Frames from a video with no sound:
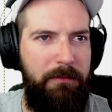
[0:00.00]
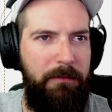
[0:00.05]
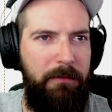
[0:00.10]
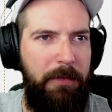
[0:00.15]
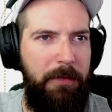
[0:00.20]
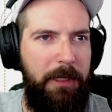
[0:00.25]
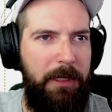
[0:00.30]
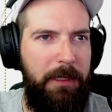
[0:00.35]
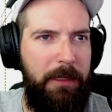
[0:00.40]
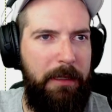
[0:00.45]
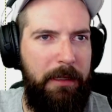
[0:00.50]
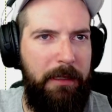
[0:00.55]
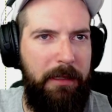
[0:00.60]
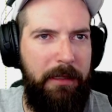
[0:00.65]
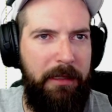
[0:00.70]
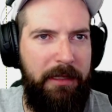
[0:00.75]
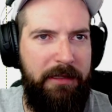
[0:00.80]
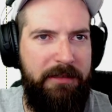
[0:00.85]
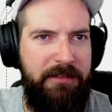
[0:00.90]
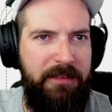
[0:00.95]

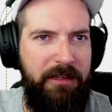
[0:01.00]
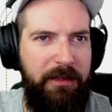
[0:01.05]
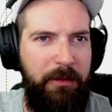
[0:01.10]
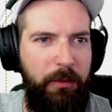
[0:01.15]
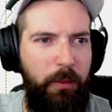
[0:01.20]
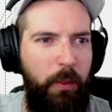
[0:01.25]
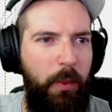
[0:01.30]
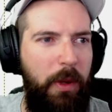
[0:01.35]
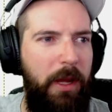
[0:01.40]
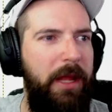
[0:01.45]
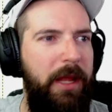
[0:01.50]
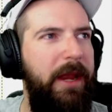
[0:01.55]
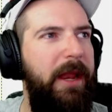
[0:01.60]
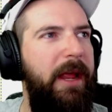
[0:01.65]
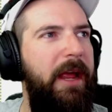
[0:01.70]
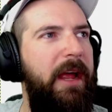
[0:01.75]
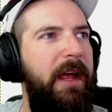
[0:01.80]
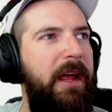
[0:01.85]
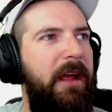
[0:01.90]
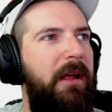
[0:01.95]
Let's see, what
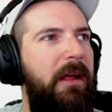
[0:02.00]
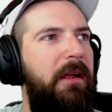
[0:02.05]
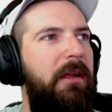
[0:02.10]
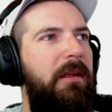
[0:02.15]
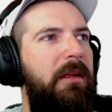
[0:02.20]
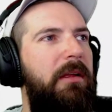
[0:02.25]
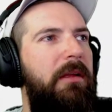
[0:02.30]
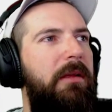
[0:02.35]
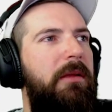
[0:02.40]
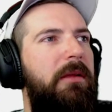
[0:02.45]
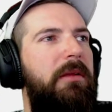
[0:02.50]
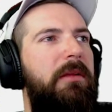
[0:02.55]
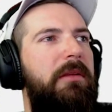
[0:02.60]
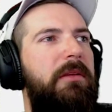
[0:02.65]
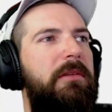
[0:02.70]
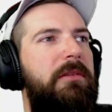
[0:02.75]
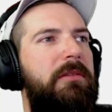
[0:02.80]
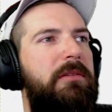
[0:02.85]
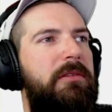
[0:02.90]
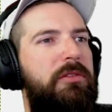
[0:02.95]

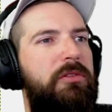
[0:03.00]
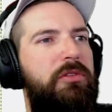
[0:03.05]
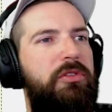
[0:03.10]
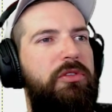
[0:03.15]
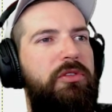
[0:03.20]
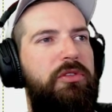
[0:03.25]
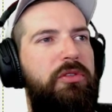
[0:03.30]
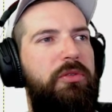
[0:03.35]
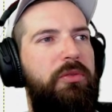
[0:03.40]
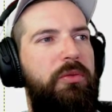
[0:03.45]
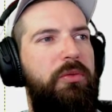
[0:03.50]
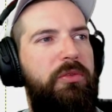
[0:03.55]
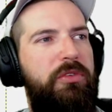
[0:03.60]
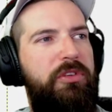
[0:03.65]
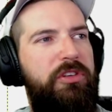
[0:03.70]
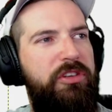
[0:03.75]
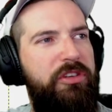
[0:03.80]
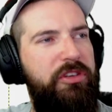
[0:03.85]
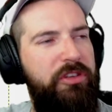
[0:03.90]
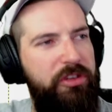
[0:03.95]
else?
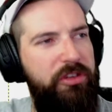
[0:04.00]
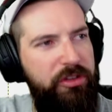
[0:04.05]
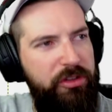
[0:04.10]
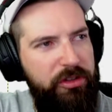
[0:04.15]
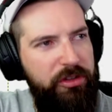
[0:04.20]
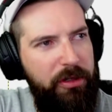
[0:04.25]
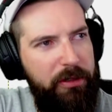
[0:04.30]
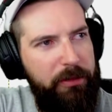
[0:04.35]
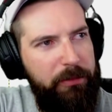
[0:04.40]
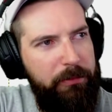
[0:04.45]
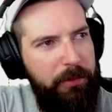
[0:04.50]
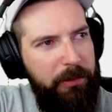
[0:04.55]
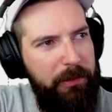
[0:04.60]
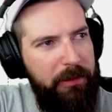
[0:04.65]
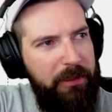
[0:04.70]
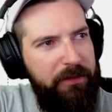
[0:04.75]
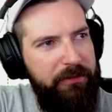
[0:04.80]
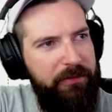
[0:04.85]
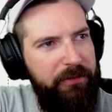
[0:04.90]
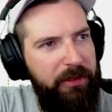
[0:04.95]
I'll pull it
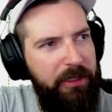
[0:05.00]
up for